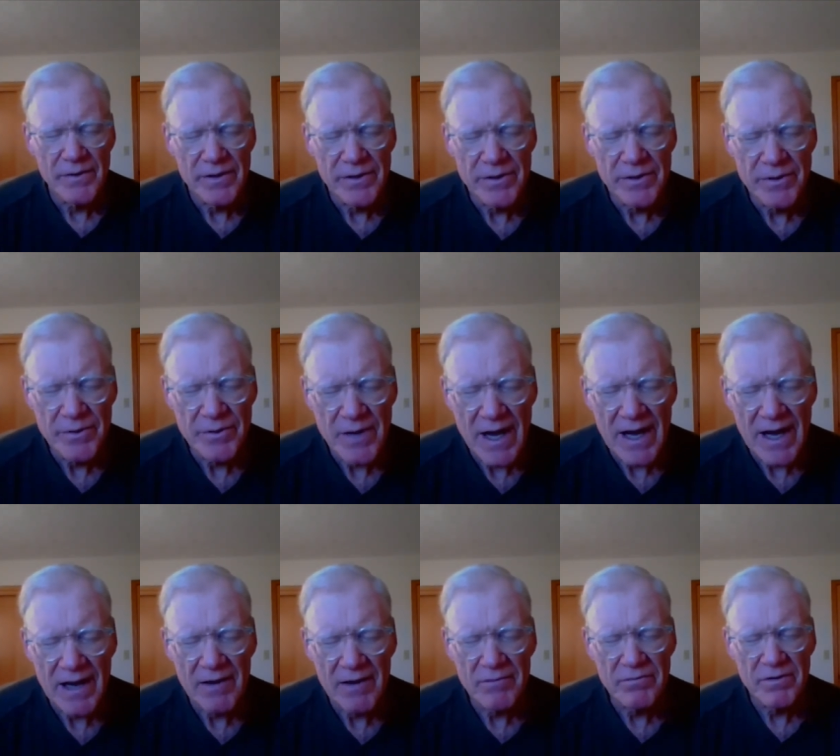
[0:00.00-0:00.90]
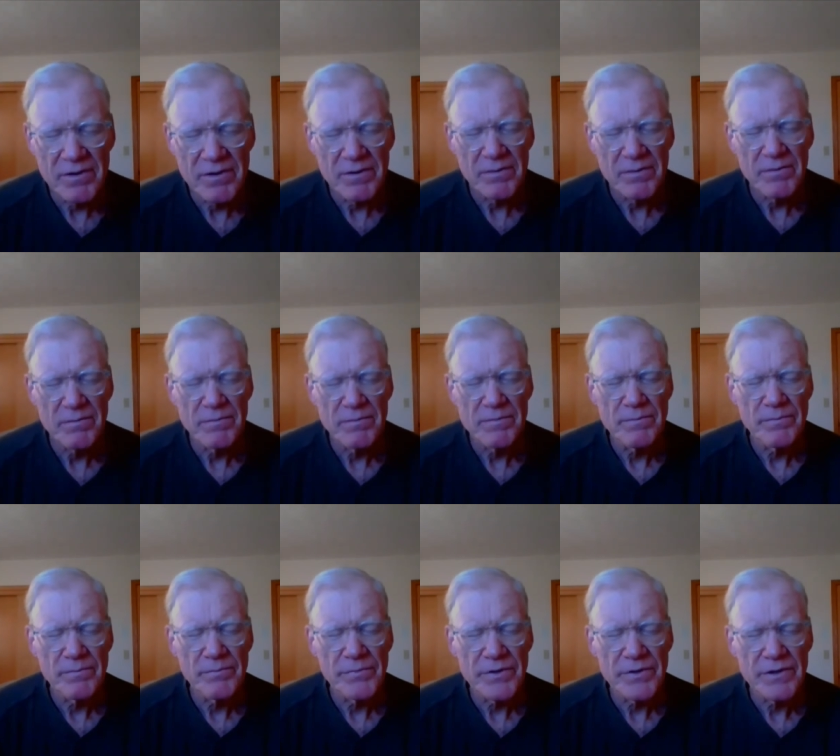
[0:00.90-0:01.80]
you have
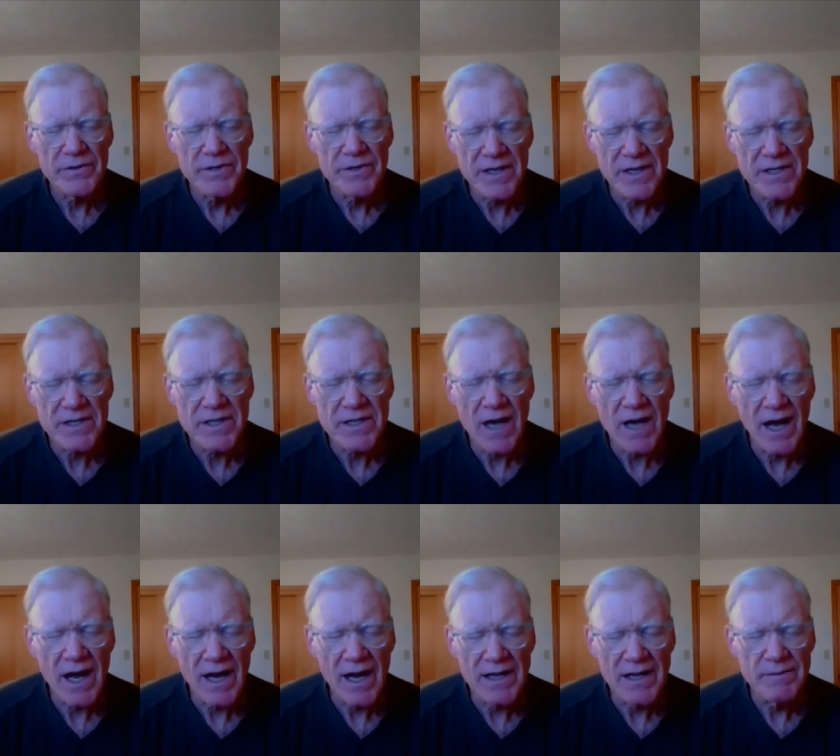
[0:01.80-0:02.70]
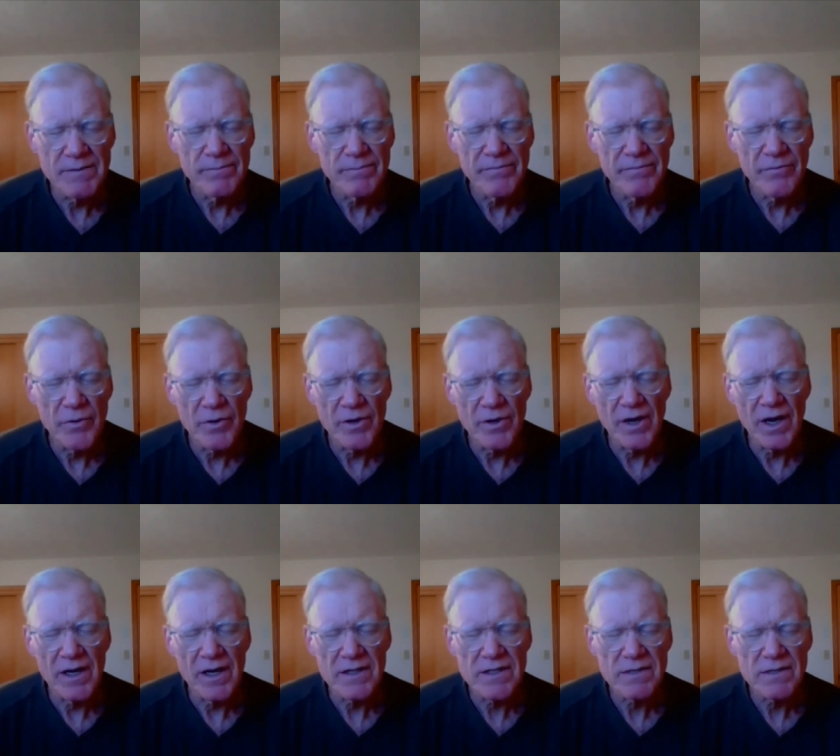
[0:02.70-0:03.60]
set aside for
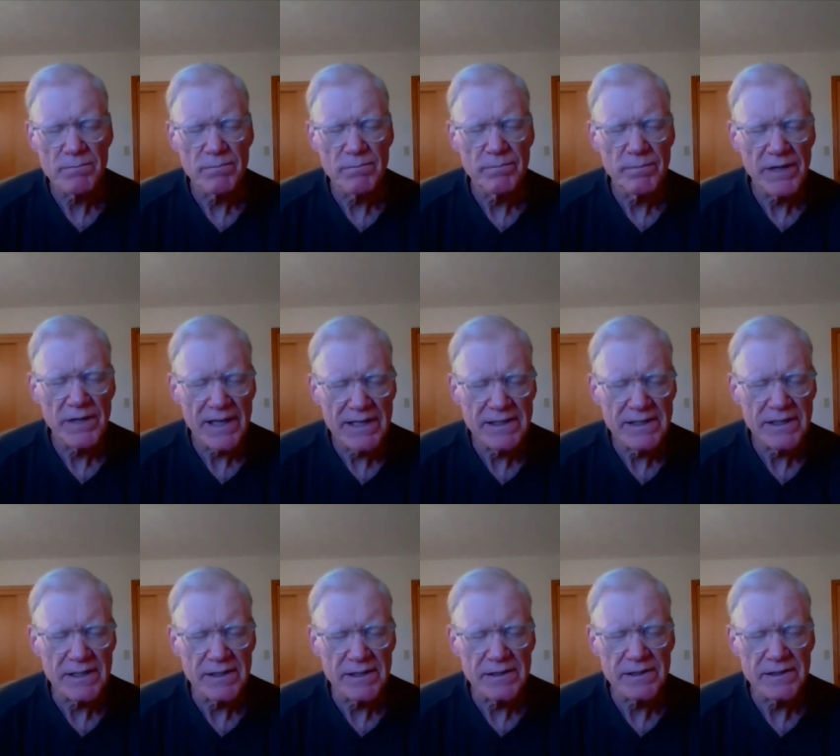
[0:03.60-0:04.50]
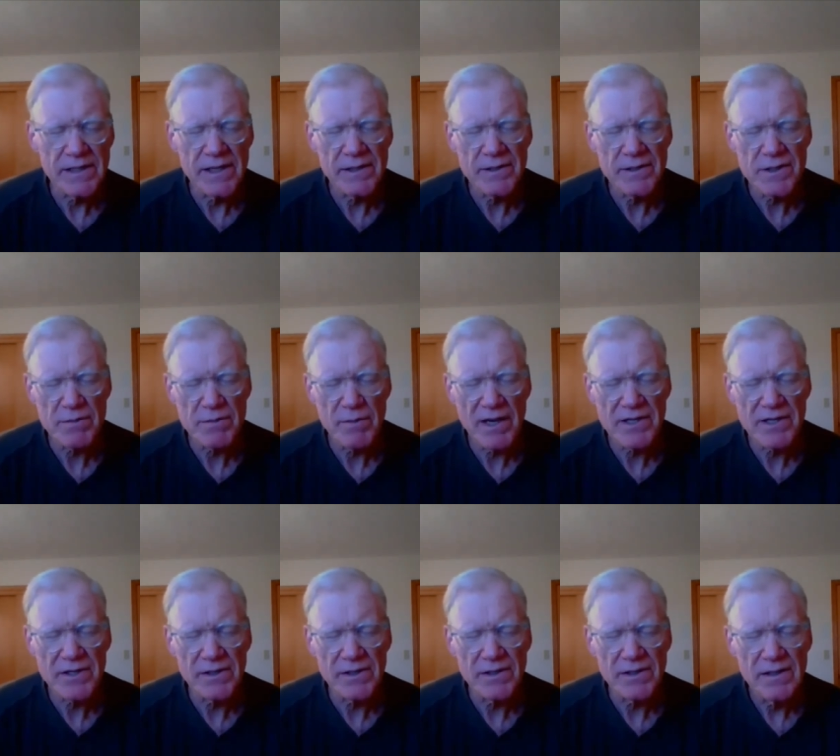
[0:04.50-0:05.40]
us places that are
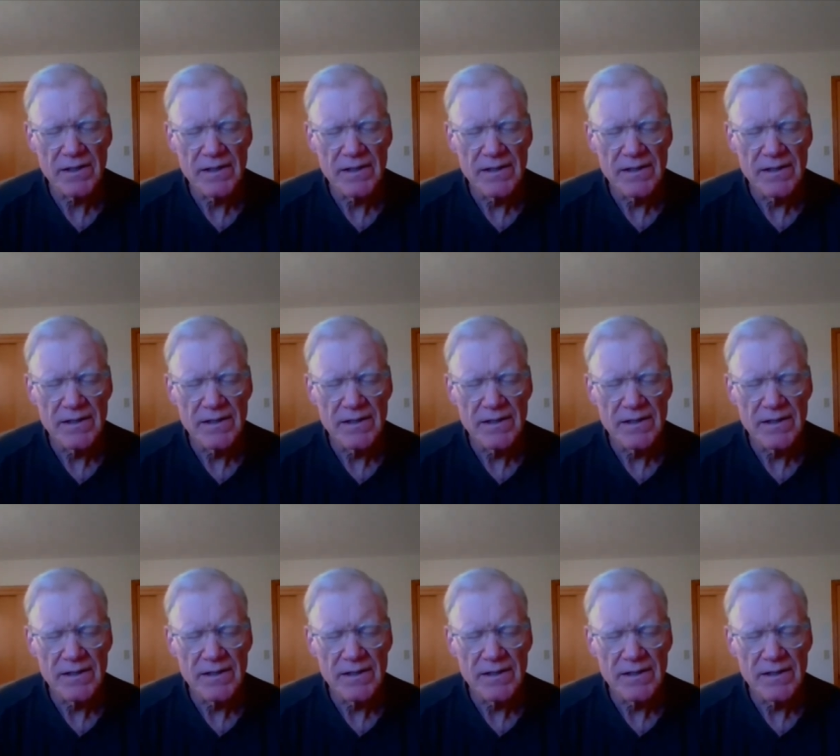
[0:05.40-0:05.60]
special.